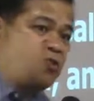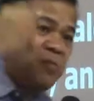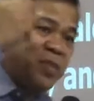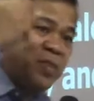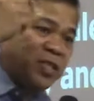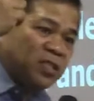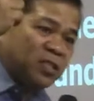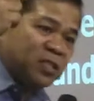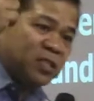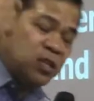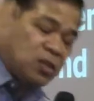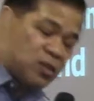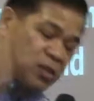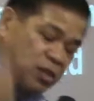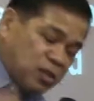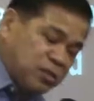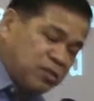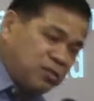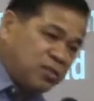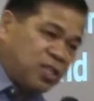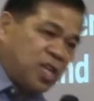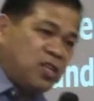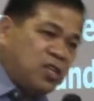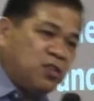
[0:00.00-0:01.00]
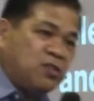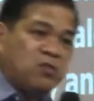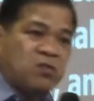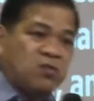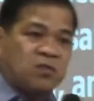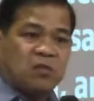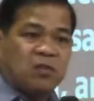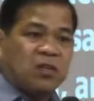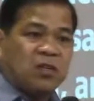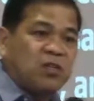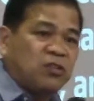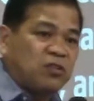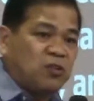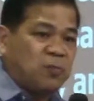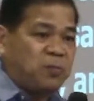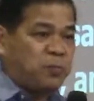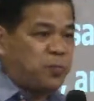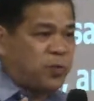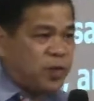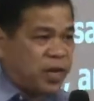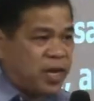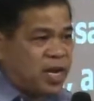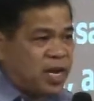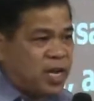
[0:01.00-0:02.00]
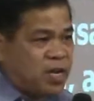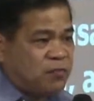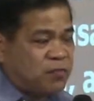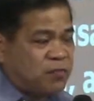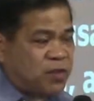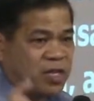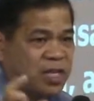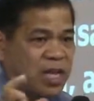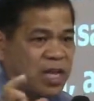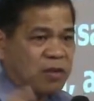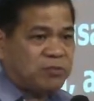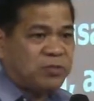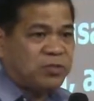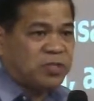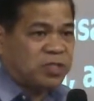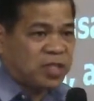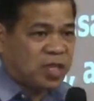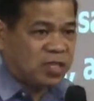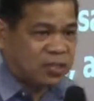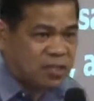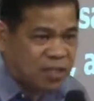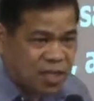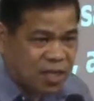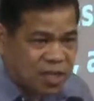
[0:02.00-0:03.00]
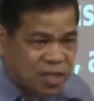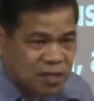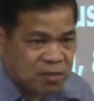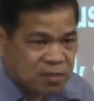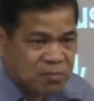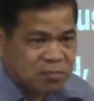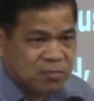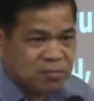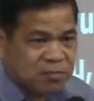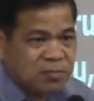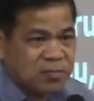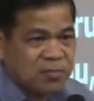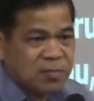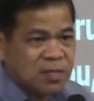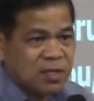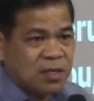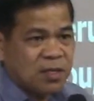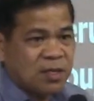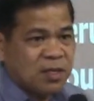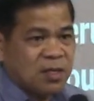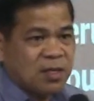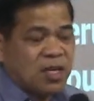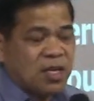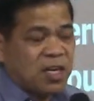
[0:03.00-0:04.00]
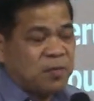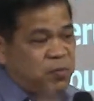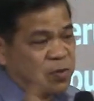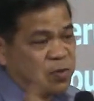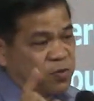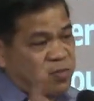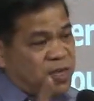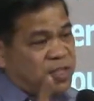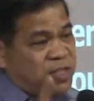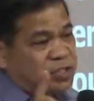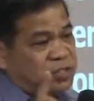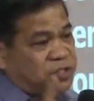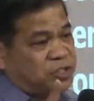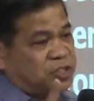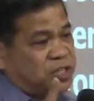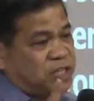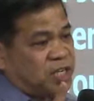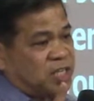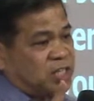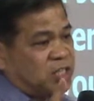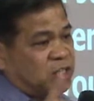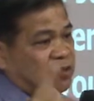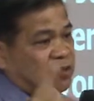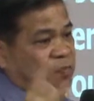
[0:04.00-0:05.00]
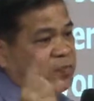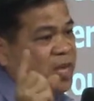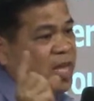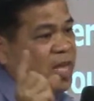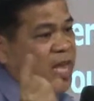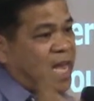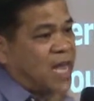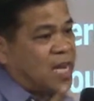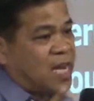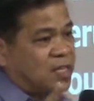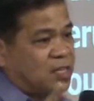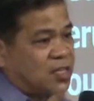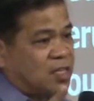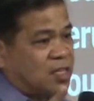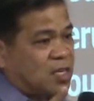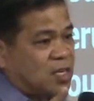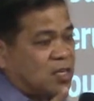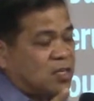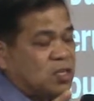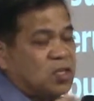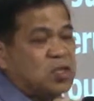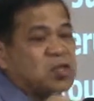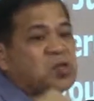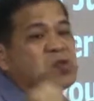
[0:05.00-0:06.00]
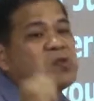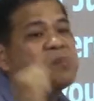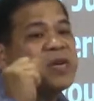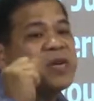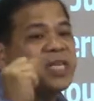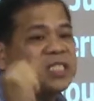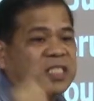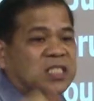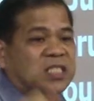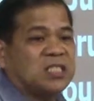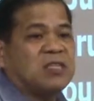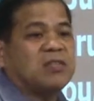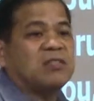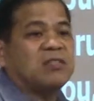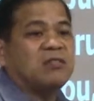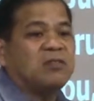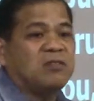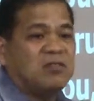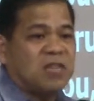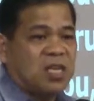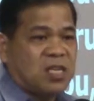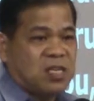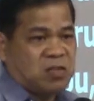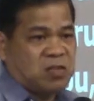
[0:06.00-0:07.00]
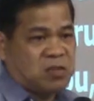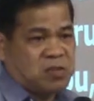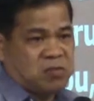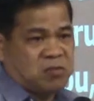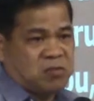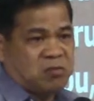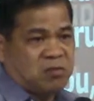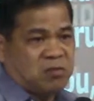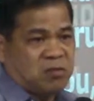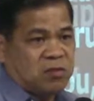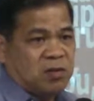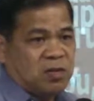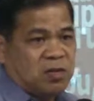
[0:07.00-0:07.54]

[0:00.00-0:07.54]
You must continue to pray without ceasing. If you want your church to be healthy, you must continue.